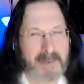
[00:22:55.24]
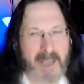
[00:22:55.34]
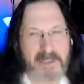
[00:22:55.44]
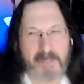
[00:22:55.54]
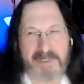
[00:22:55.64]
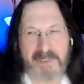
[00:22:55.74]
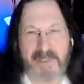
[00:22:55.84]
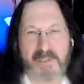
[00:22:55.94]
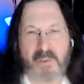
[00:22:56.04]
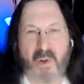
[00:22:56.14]
Attachment in
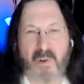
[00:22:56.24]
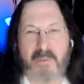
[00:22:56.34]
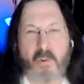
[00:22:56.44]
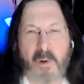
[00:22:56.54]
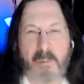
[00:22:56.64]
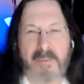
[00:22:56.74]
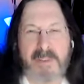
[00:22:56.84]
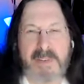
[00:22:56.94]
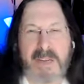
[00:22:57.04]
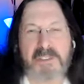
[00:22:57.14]
the strong form of
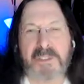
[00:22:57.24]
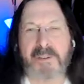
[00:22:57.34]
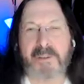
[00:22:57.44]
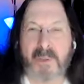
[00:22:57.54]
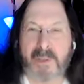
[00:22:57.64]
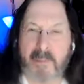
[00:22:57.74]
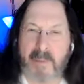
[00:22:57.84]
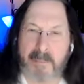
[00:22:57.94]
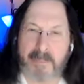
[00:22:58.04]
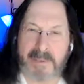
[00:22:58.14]
addiction will
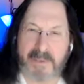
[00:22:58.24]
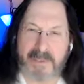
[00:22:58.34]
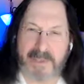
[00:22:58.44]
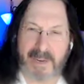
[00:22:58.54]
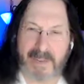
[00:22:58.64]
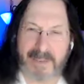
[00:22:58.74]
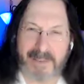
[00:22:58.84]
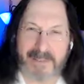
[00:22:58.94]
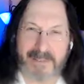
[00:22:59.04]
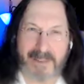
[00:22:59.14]
come up as you're sitting,
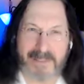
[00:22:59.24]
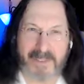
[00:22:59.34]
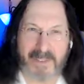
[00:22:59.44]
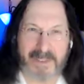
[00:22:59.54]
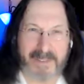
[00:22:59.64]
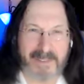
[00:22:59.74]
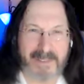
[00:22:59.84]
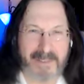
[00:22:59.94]
doesn't it?